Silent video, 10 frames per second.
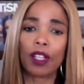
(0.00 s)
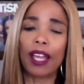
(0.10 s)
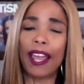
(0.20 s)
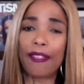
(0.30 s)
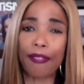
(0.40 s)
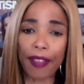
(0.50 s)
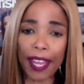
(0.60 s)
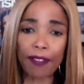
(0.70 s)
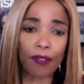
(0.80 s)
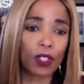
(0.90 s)
And
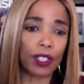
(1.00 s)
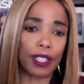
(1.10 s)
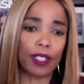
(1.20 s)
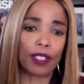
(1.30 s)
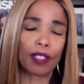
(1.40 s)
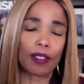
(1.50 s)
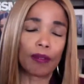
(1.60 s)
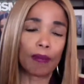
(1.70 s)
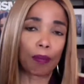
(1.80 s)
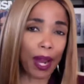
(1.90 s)
thankfully,
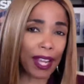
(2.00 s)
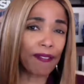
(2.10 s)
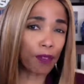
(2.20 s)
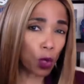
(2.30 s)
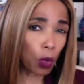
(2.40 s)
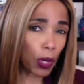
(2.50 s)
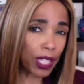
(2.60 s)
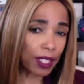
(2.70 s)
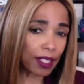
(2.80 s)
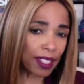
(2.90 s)
Brian
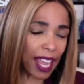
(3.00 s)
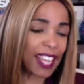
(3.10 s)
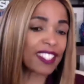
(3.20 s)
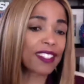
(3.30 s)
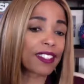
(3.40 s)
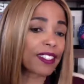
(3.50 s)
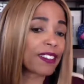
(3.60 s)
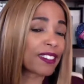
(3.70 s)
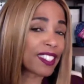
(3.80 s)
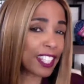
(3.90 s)
Flores has the
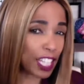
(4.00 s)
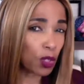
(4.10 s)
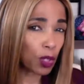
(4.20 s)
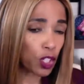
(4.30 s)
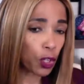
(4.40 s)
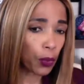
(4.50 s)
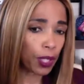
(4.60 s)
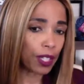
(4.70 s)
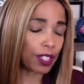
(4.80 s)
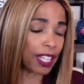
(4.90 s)
skilled
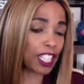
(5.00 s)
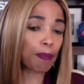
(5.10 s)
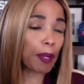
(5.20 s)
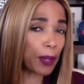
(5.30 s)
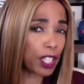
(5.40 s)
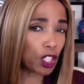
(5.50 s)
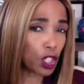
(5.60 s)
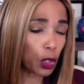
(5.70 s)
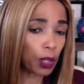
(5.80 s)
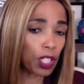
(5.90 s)
attorneys, experienced
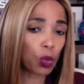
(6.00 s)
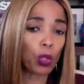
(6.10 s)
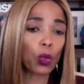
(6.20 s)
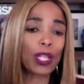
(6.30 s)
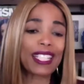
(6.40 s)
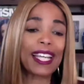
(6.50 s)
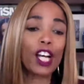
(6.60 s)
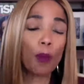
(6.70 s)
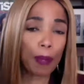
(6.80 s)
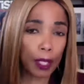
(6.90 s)
attorneys who are going to
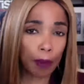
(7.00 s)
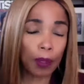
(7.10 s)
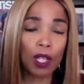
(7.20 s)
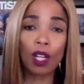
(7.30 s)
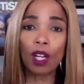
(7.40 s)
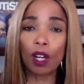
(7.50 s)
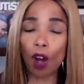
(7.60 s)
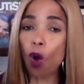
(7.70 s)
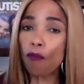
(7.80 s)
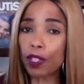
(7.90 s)
help him
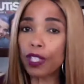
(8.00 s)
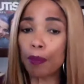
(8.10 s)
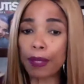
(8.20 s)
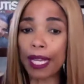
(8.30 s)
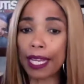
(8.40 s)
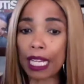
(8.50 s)
hopefully obtain